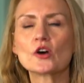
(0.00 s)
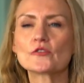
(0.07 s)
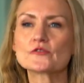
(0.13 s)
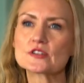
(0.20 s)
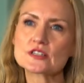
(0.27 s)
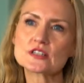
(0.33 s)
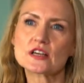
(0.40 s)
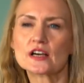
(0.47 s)

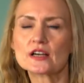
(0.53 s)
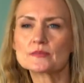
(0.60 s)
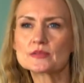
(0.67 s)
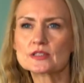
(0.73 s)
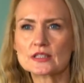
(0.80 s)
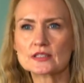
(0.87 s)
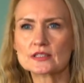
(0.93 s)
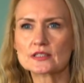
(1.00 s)

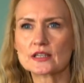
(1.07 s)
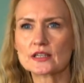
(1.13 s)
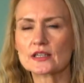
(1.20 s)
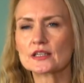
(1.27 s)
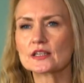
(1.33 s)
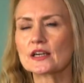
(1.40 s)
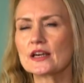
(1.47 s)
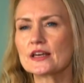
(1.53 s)
oftentimes it's
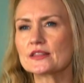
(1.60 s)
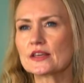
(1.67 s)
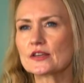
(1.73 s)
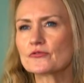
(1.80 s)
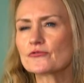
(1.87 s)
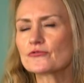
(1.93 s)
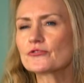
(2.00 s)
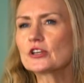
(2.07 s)
like
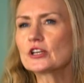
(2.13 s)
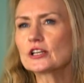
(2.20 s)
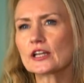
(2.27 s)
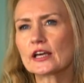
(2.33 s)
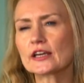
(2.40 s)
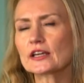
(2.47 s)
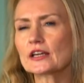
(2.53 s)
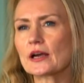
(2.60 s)
they feel
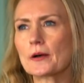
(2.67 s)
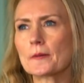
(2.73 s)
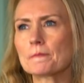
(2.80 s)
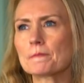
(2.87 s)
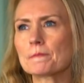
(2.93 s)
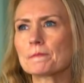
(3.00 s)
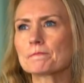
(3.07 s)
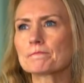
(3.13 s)
like
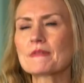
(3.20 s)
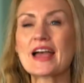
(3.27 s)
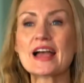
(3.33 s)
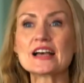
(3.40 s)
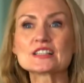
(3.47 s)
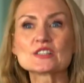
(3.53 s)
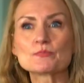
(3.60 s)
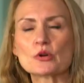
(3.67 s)

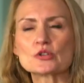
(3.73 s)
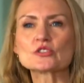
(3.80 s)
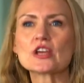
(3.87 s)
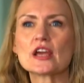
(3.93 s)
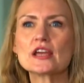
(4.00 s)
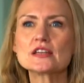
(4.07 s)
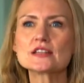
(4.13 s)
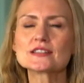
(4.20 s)
a
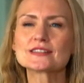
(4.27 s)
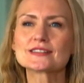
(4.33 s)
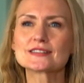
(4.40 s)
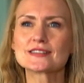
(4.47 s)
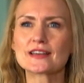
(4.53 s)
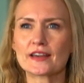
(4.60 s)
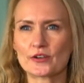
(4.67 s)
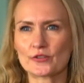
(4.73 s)
spontaneous
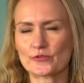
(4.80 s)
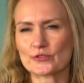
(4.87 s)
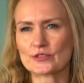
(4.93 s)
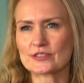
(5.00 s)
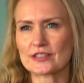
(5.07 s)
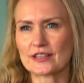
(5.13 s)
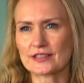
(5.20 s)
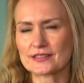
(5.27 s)
desire for
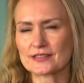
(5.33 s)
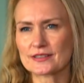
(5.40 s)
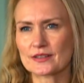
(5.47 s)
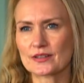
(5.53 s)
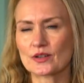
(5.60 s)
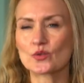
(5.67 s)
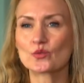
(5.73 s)
sex.